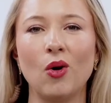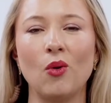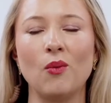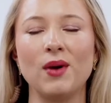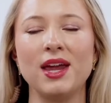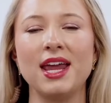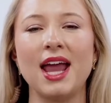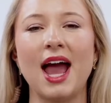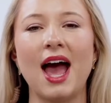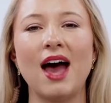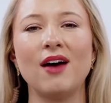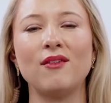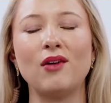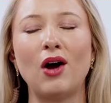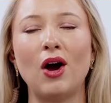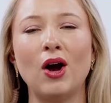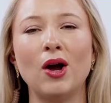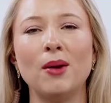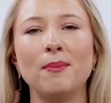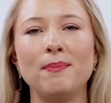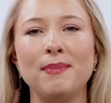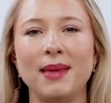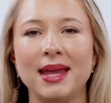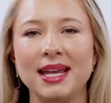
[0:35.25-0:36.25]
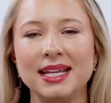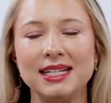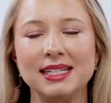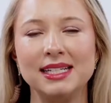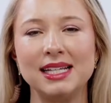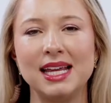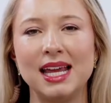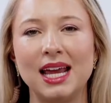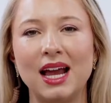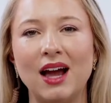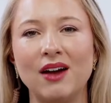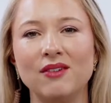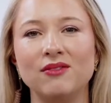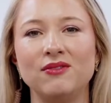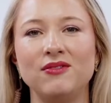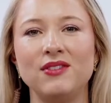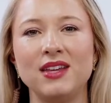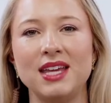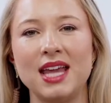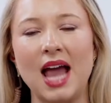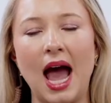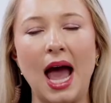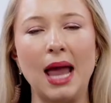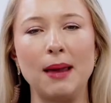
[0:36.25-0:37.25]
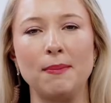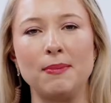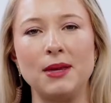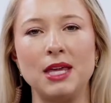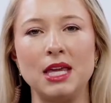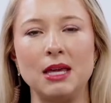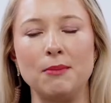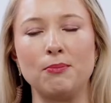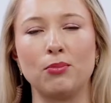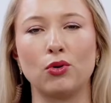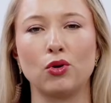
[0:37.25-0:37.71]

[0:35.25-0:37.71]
we have our amazing VIP